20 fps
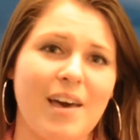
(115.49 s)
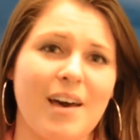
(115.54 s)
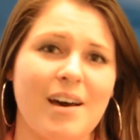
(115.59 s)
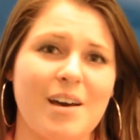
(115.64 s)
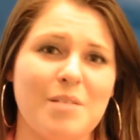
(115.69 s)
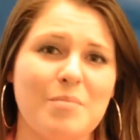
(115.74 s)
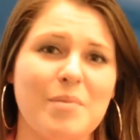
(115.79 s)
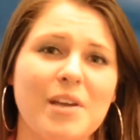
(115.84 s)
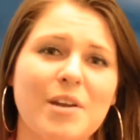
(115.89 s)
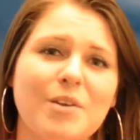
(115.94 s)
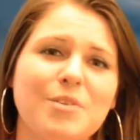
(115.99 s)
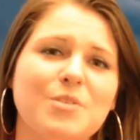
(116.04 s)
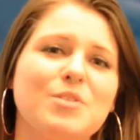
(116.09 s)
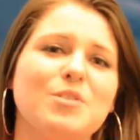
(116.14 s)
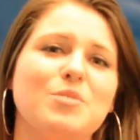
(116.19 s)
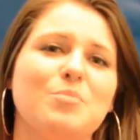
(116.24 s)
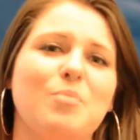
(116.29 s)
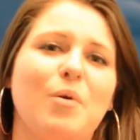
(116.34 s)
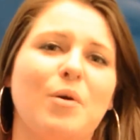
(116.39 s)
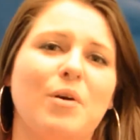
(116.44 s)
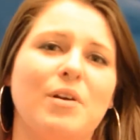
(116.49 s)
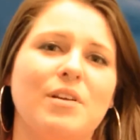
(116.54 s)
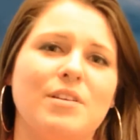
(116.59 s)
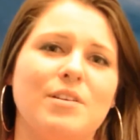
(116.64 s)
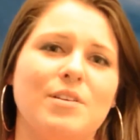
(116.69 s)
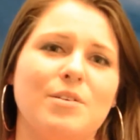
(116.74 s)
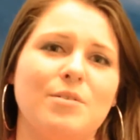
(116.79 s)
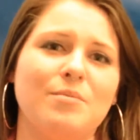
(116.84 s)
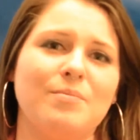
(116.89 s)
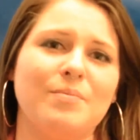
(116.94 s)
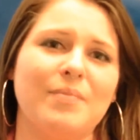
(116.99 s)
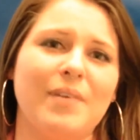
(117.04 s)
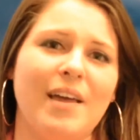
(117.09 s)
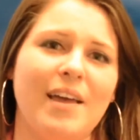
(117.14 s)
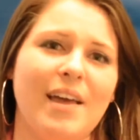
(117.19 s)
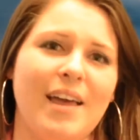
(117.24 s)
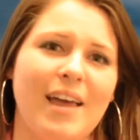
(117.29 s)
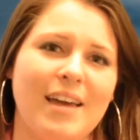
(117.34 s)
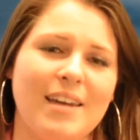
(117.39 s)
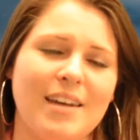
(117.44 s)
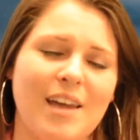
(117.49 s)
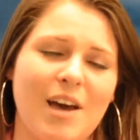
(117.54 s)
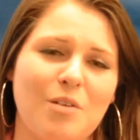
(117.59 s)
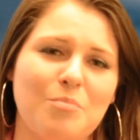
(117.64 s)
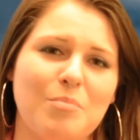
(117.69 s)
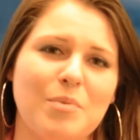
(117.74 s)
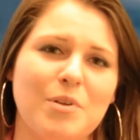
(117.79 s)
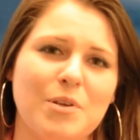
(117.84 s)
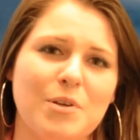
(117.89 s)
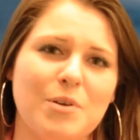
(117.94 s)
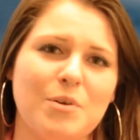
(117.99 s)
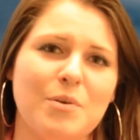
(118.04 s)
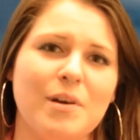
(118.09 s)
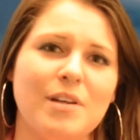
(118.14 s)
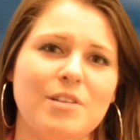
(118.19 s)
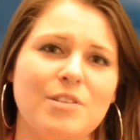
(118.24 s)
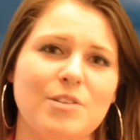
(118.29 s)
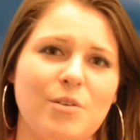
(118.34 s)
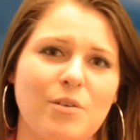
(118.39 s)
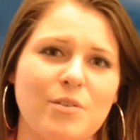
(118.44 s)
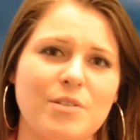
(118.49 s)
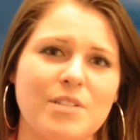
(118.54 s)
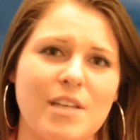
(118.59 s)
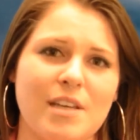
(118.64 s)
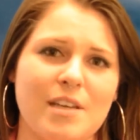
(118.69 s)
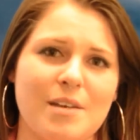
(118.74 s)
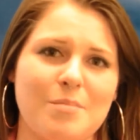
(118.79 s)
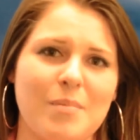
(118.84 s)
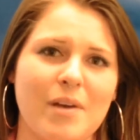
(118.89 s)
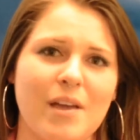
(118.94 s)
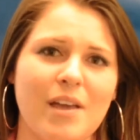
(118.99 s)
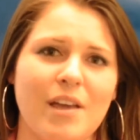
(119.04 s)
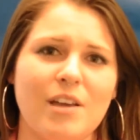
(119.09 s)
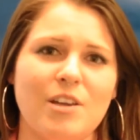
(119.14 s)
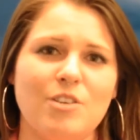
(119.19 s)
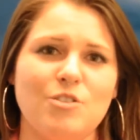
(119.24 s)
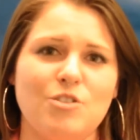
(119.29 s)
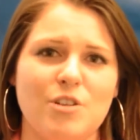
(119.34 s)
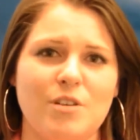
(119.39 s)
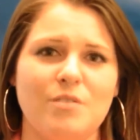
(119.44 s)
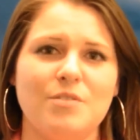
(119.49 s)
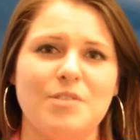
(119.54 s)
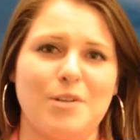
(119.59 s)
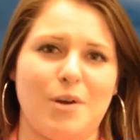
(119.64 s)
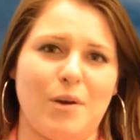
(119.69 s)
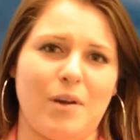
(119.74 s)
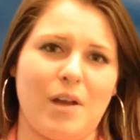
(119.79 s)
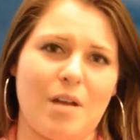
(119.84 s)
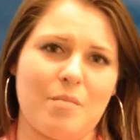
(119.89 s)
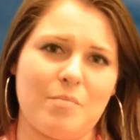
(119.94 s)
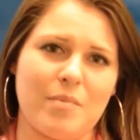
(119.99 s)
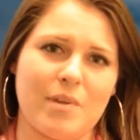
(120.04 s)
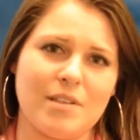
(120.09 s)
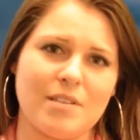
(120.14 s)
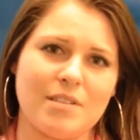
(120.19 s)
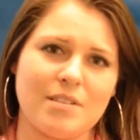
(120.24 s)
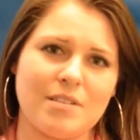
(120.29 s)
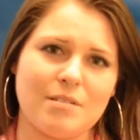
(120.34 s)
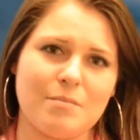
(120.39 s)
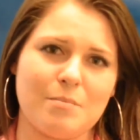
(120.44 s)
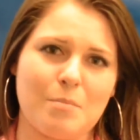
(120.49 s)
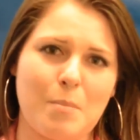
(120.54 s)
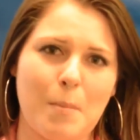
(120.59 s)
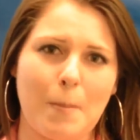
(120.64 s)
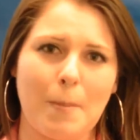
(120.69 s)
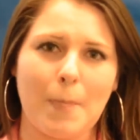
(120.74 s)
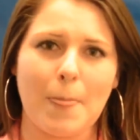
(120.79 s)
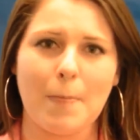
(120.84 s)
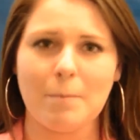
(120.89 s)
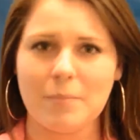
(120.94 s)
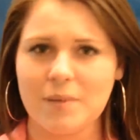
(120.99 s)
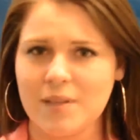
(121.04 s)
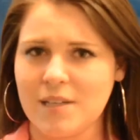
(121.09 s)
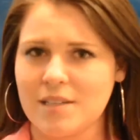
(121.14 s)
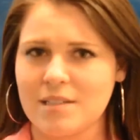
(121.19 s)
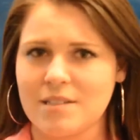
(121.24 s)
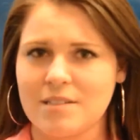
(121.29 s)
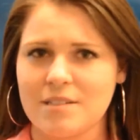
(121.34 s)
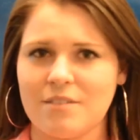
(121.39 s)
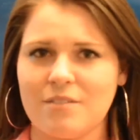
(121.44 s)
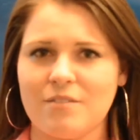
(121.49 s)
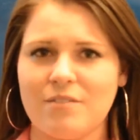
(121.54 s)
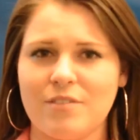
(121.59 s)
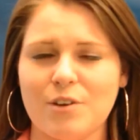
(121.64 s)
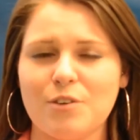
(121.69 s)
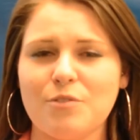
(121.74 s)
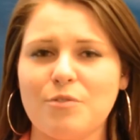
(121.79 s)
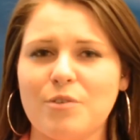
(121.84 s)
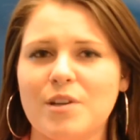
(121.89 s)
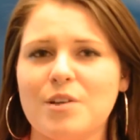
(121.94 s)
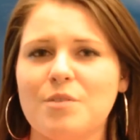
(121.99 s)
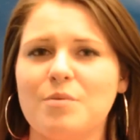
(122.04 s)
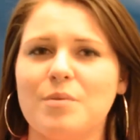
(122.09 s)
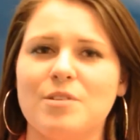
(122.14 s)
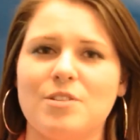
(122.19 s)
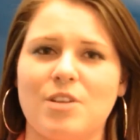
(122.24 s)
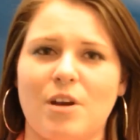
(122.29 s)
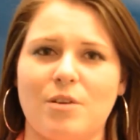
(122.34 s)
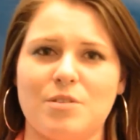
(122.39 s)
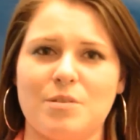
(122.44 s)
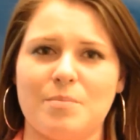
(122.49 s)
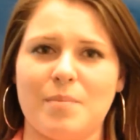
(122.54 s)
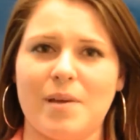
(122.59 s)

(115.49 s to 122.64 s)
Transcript: I'm here to support you and help you and your team achieve STAR Campus. Please feel free to reach out to